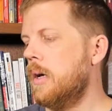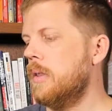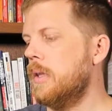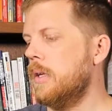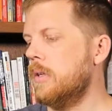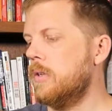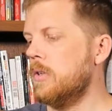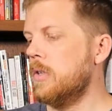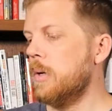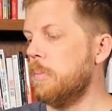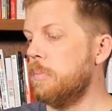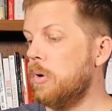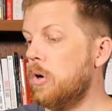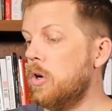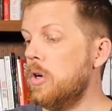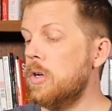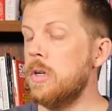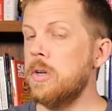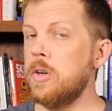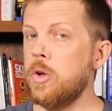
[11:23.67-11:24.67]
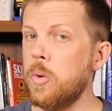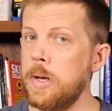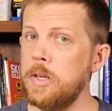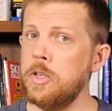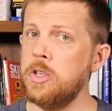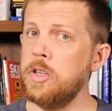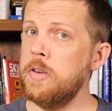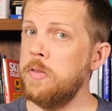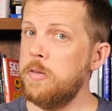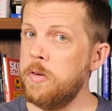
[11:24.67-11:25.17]
This is a pertinent
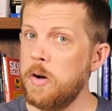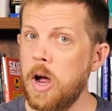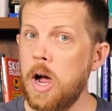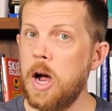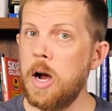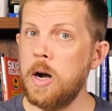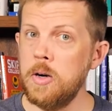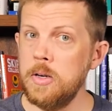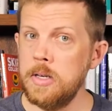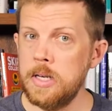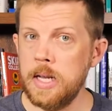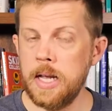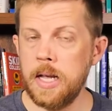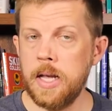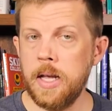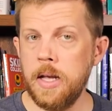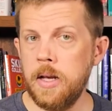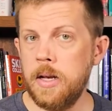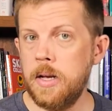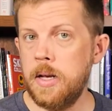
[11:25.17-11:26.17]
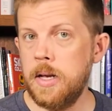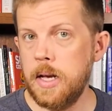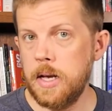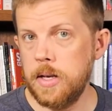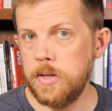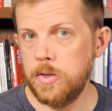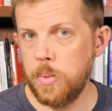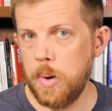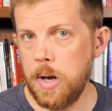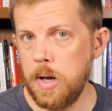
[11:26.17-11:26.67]
question for our day
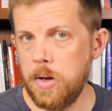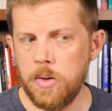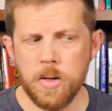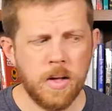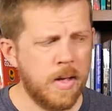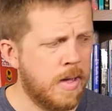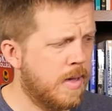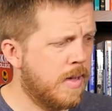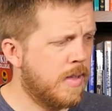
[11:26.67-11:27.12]
as well.